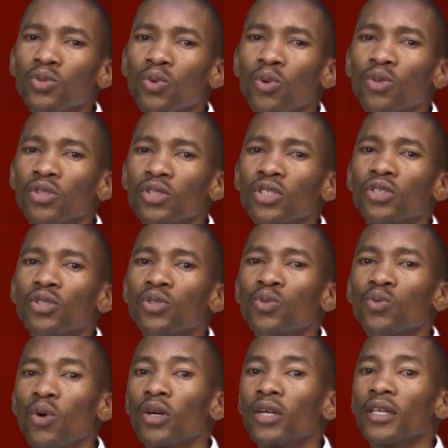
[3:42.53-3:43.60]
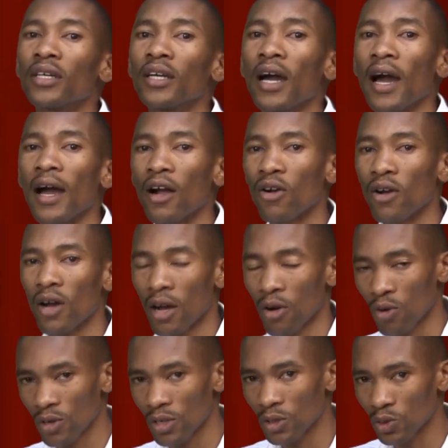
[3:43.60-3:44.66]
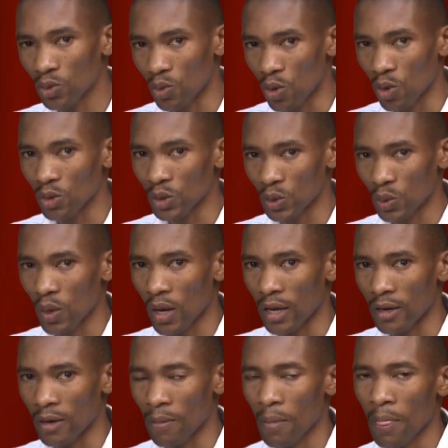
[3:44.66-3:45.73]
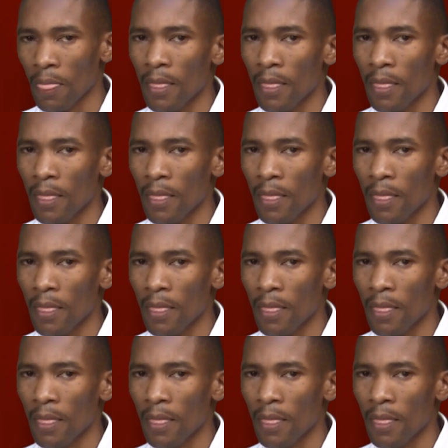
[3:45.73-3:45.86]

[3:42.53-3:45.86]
to continue walking according to God's word.